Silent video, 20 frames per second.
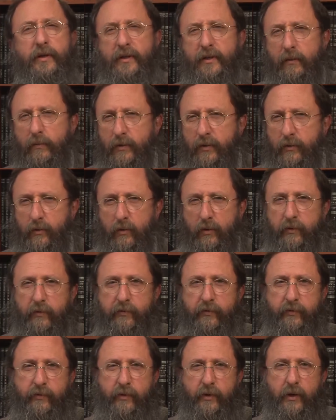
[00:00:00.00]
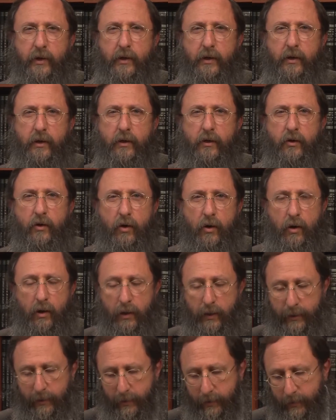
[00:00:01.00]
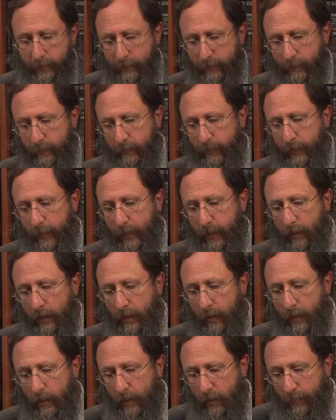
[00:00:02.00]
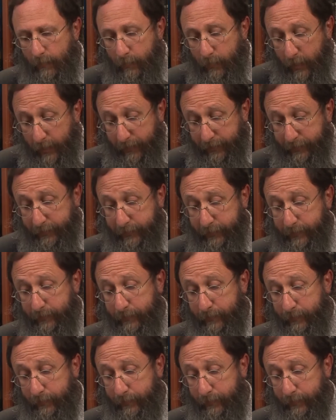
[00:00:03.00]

some sort of calling. But